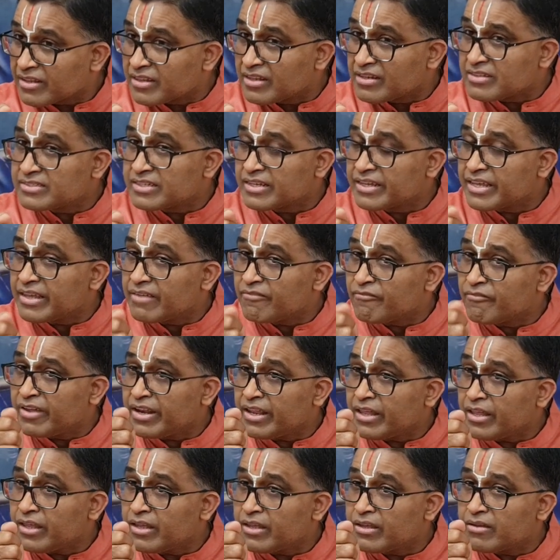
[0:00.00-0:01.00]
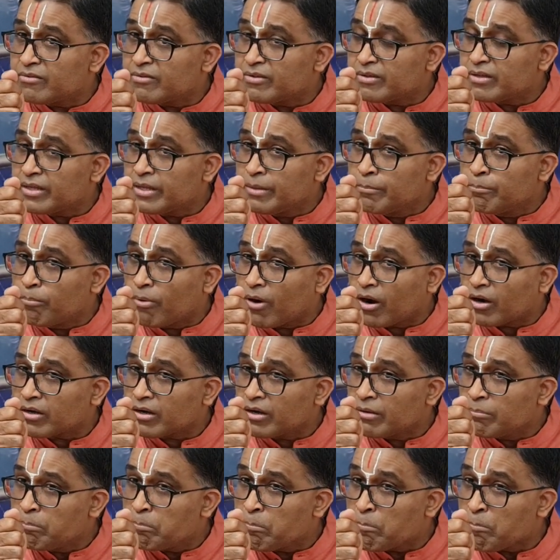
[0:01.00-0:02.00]
There is a very
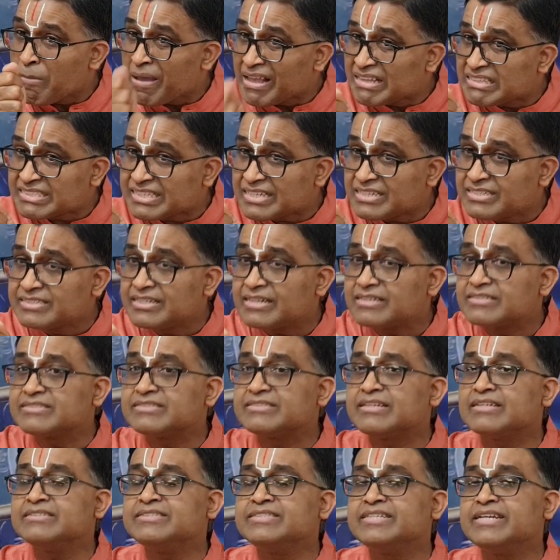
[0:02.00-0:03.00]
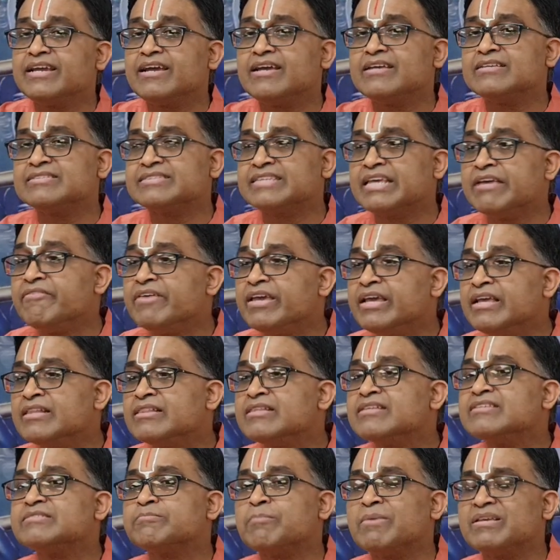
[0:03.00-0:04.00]
important message that Sanjaya is giving in
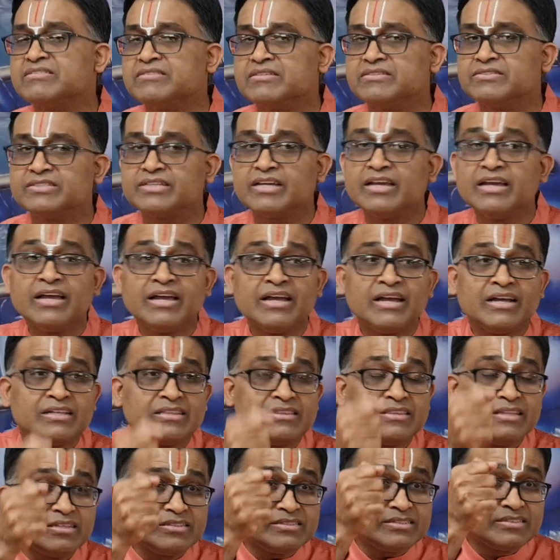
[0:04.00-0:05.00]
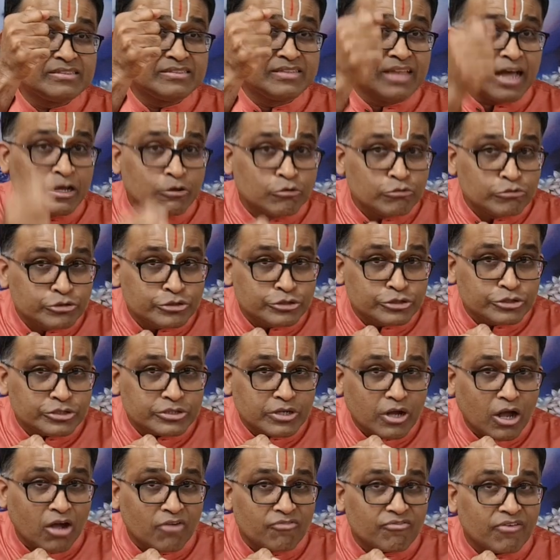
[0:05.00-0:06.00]
this message. This Dhanush
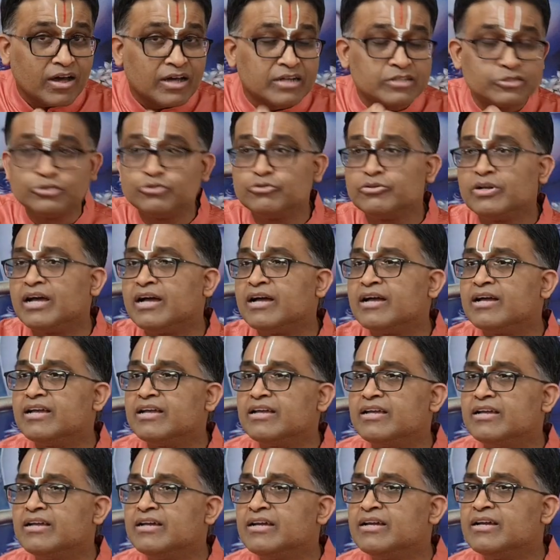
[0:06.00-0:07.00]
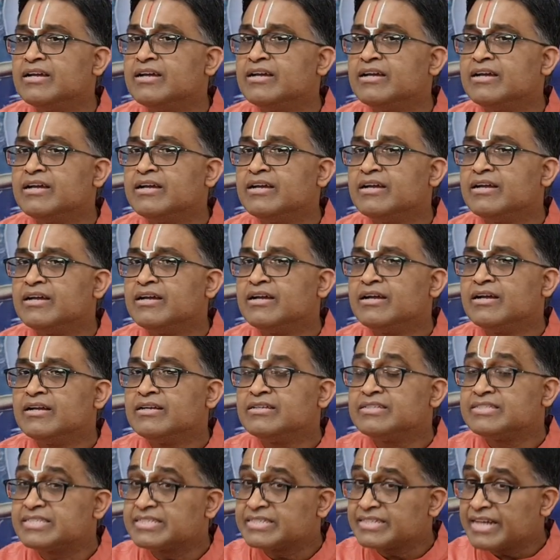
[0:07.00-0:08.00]
of Arjuna
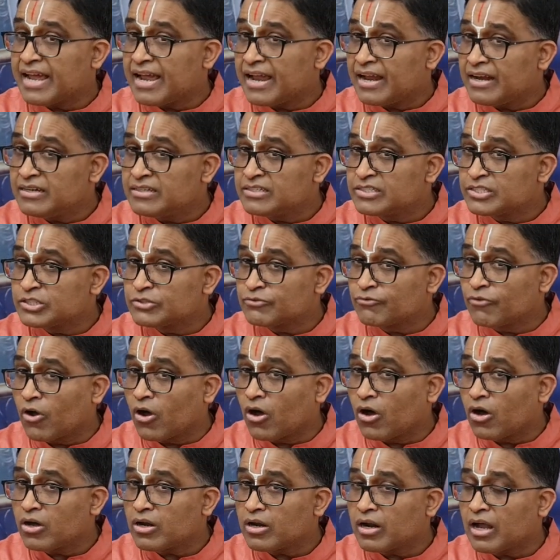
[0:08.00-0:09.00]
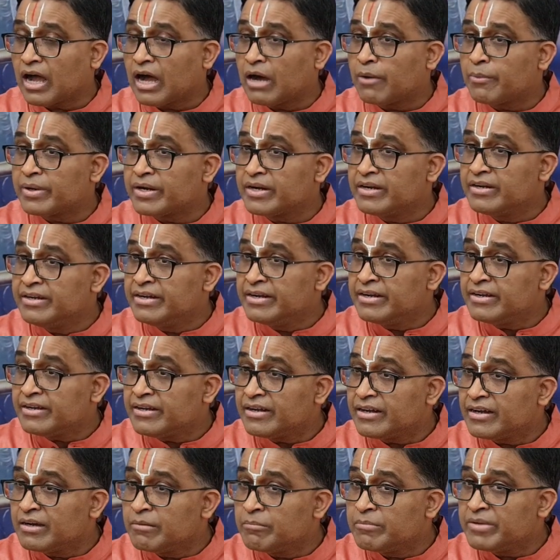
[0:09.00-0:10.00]
stands for our
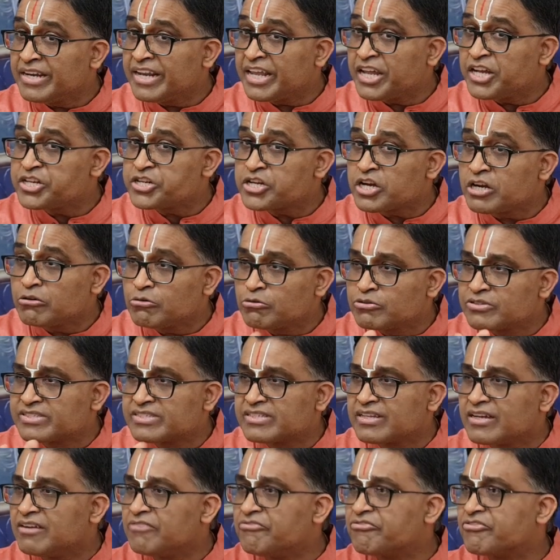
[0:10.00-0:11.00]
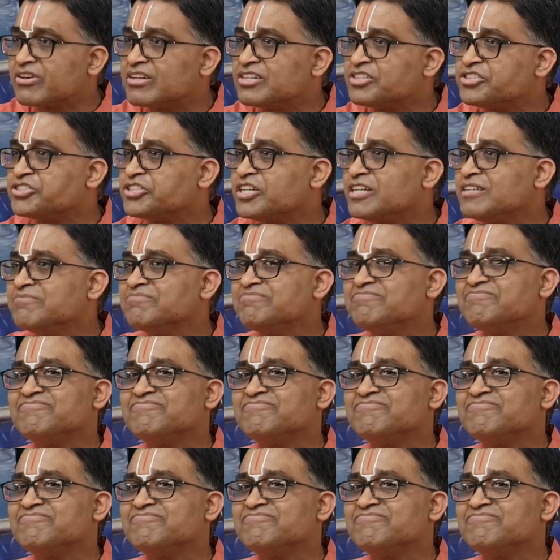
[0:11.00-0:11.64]
determination to serve Krishna.